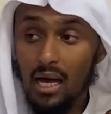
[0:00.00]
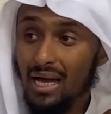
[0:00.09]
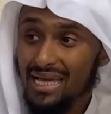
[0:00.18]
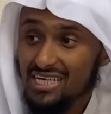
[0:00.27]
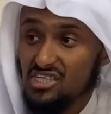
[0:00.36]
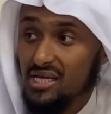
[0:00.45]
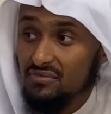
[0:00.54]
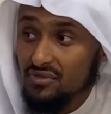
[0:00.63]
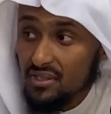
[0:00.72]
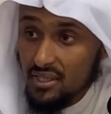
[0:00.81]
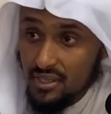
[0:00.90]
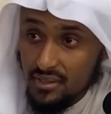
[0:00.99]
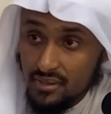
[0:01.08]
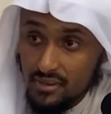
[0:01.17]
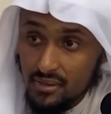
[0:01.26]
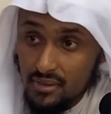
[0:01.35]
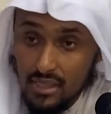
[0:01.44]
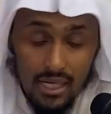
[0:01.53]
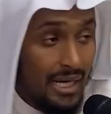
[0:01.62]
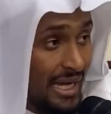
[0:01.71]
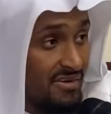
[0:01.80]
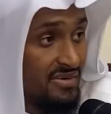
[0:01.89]
I actually have a rahan.
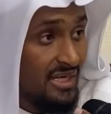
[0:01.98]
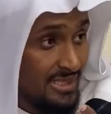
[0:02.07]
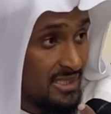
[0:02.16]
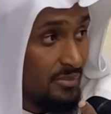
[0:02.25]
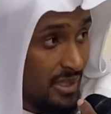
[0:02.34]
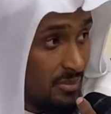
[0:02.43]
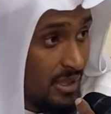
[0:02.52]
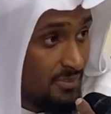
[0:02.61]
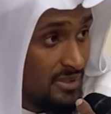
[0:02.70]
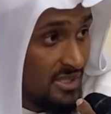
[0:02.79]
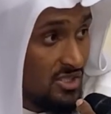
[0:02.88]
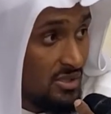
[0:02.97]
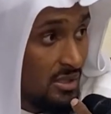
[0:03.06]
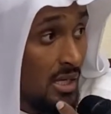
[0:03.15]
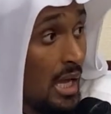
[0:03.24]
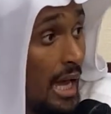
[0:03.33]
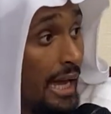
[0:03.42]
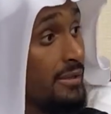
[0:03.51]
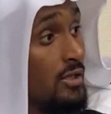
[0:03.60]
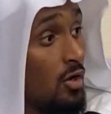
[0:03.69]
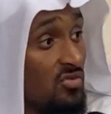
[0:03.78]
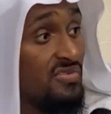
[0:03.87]
I have an item in my possession. And
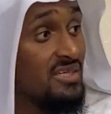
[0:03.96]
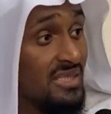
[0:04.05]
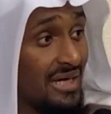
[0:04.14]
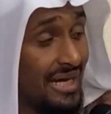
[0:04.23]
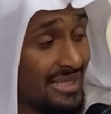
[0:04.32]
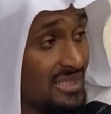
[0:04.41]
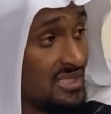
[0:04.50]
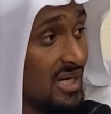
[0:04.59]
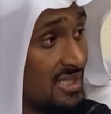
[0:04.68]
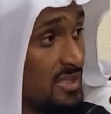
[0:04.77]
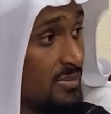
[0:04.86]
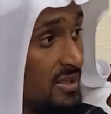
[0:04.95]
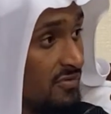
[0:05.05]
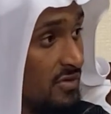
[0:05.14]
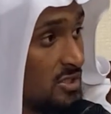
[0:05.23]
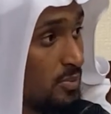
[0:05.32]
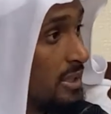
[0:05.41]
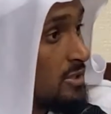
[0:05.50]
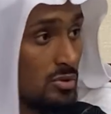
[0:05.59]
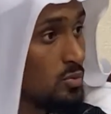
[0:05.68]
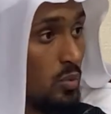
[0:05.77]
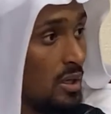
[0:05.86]
the whole reason I had this item in the first place
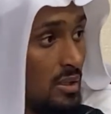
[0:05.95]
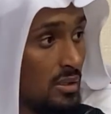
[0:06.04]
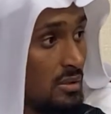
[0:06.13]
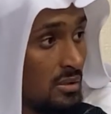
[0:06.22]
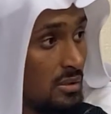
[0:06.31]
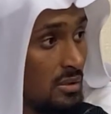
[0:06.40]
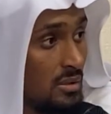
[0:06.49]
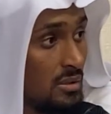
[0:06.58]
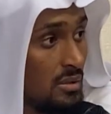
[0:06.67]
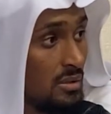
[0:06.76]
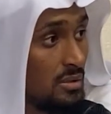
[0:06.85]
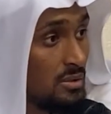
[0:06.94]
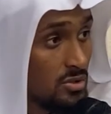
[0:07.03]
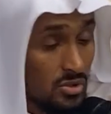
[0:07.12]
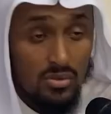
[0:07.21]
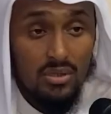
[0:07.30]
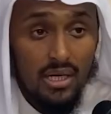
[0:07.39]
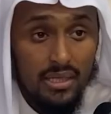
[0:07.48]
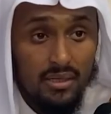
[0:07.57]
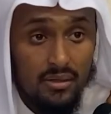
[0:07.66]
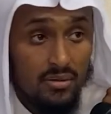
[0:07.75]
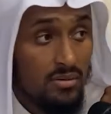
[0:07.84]
was what? So that I
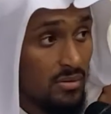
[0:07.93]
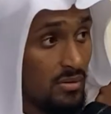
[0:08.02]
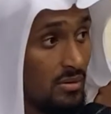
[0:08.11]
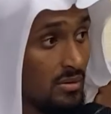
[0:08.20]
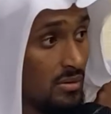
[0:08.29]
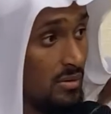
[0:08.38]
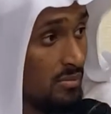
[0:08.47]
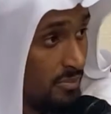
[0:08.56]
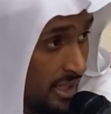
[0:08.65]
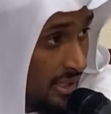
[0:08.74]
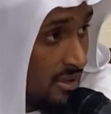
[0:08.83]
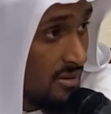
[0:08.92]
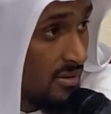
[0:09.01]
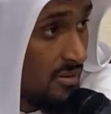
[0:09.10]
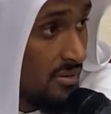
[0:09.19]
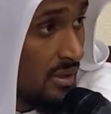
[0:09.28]
can pay...